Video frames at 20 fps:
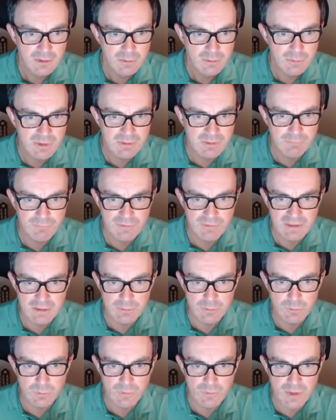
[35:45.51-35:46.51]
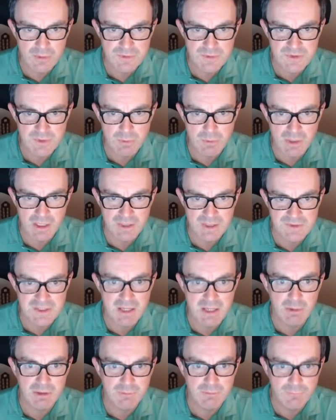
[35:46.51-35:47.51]
We can fill in all those squares.
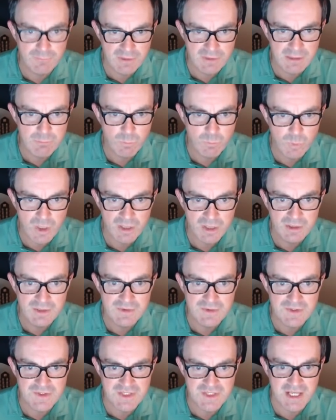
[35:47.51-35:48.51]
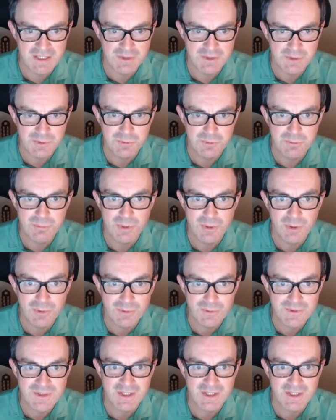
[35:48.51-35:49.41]
Now I can fill in one in the central box.